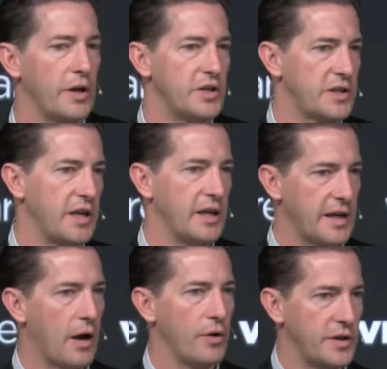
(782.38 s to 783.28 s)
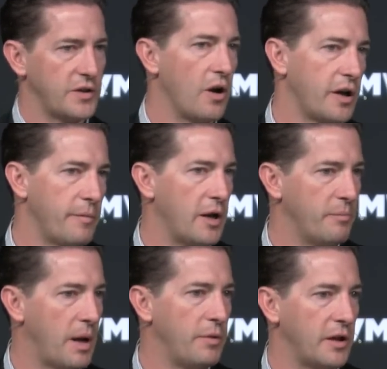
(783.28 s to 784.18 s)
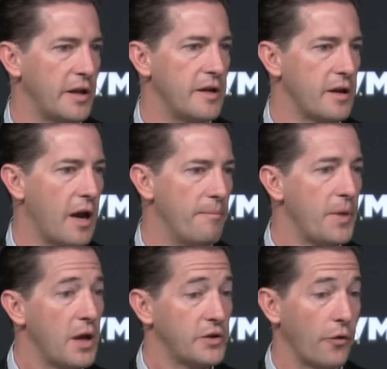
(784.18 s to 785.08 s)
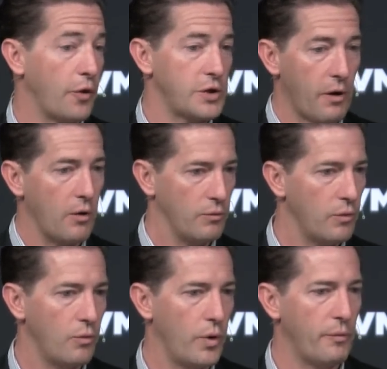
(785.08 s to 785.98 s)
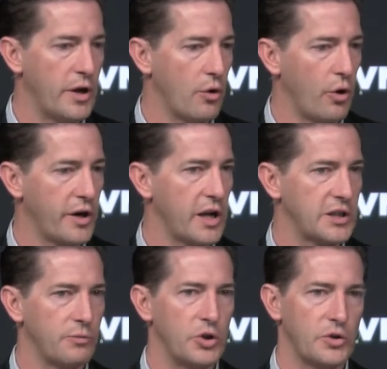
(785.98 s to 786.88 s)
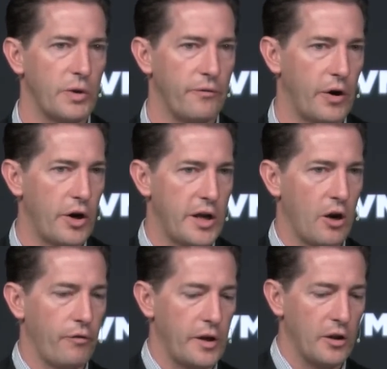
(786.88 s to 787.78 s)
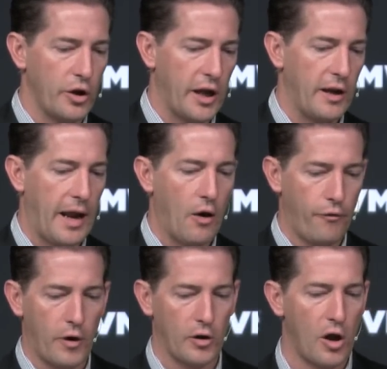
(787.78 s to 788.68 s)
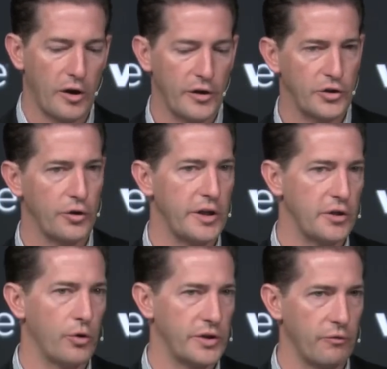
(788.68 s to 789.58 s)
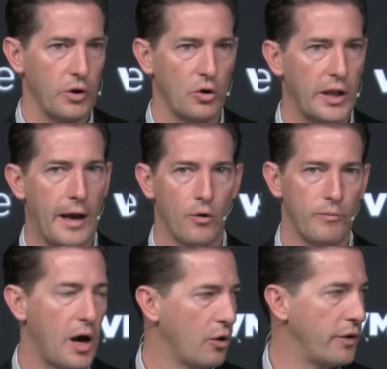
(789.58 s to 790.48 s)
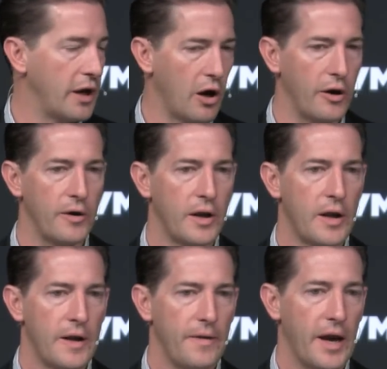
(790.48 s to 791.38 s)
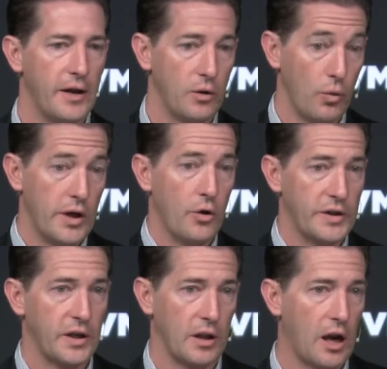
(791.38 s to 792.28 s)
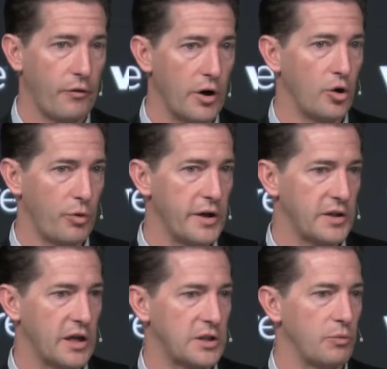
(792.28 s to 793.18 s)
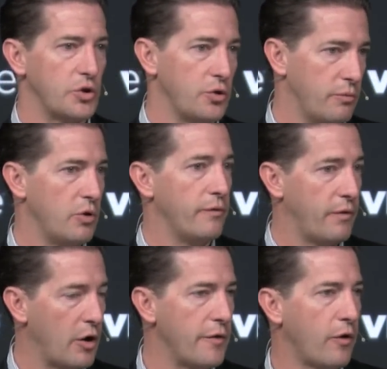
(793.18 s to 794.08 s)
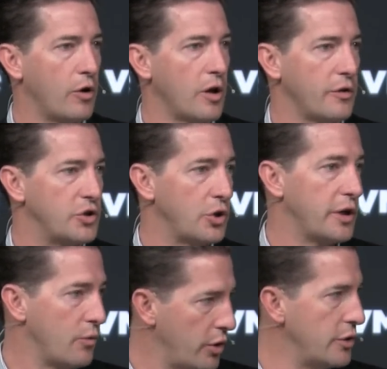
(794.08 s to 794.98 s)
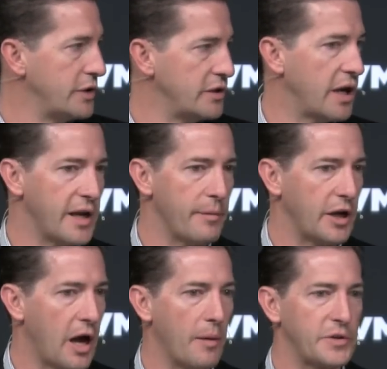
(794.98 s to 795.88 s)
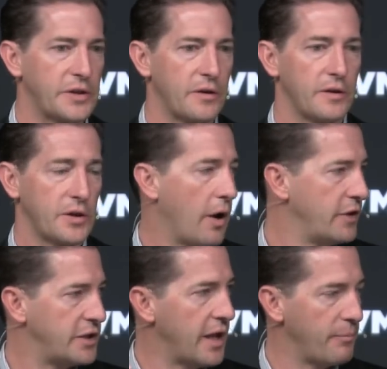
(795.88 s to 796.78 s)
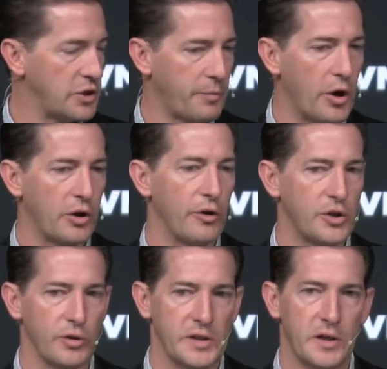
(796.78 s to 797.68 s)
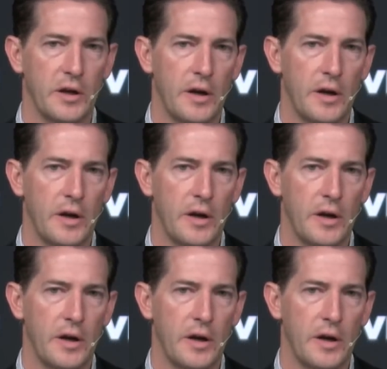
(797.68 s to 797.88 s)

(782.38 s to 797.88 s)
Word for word: just getting now into talking about it publicly. Um, so first of all, when we go to our customers, we very carefully look at how far along in the journey towards a real cloud model they are. And we noticed that a lot of our enterprise customers who had moved very far along the journey were using DynamicOps. So obviously that sparked our interest.